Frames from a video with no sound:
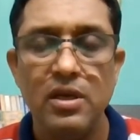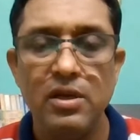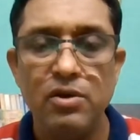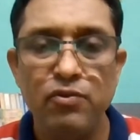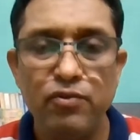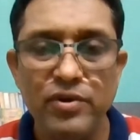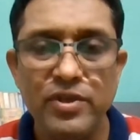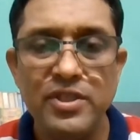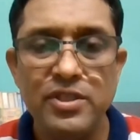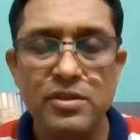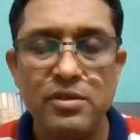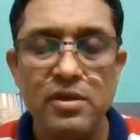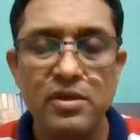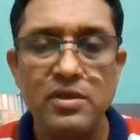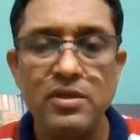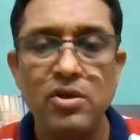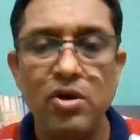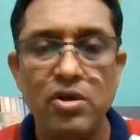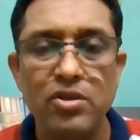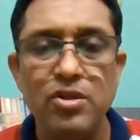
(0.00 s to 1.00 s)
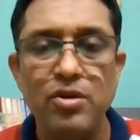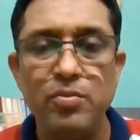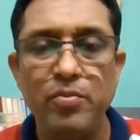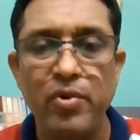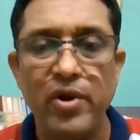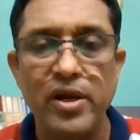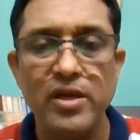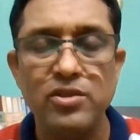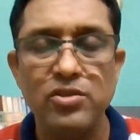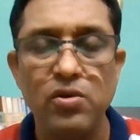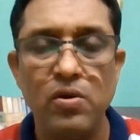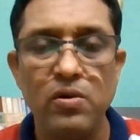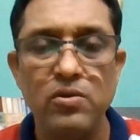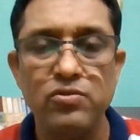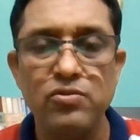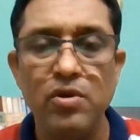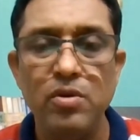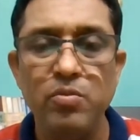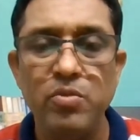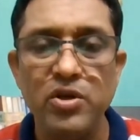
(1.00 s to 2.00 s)
with certain other points
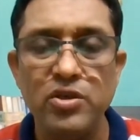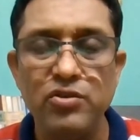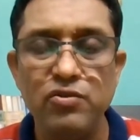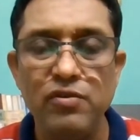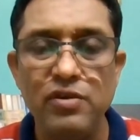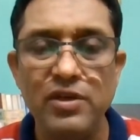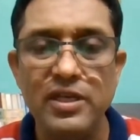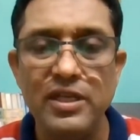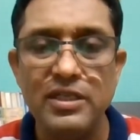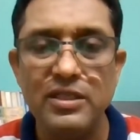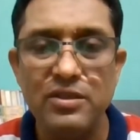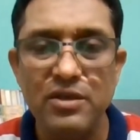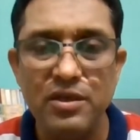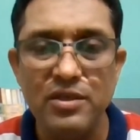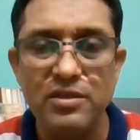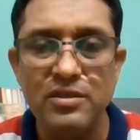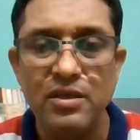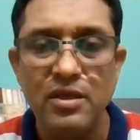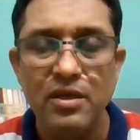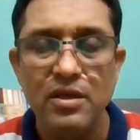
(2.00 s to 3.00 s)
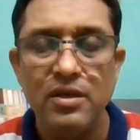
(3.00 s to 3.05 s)
also, but we'll discuss